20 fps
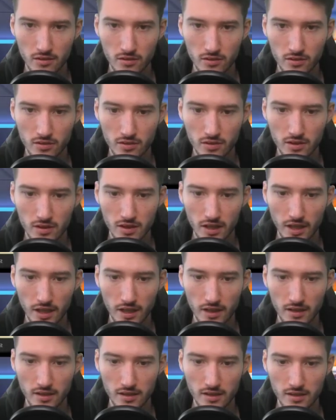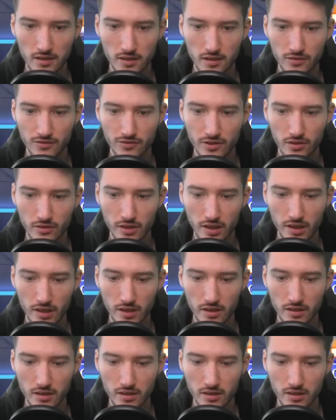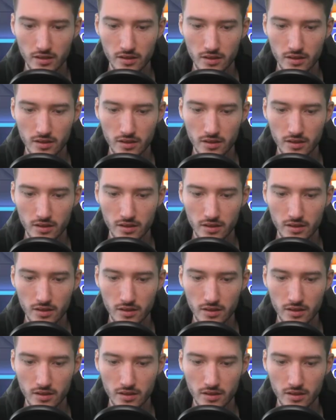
also attack like this theoretically.